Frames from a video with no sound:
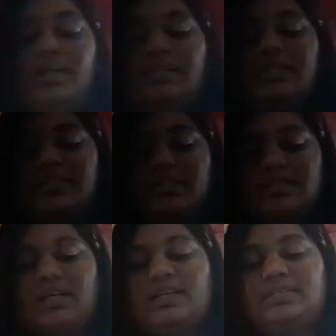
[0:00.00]

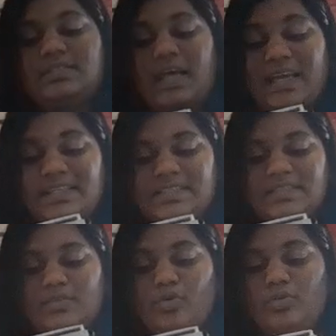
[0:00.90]
This
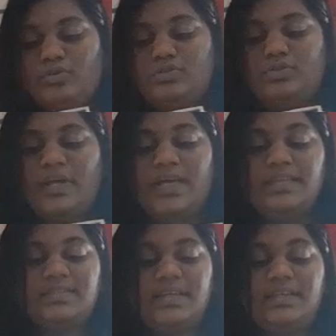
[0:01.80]
science also
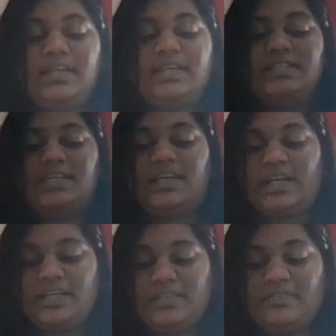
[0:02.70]
has an
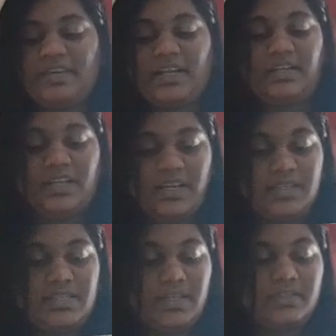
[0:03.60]
integrative
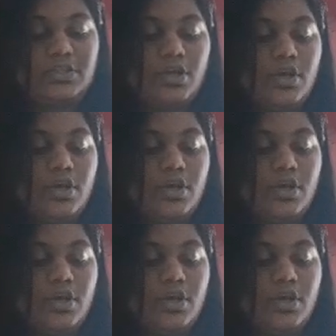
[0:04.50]
characteristics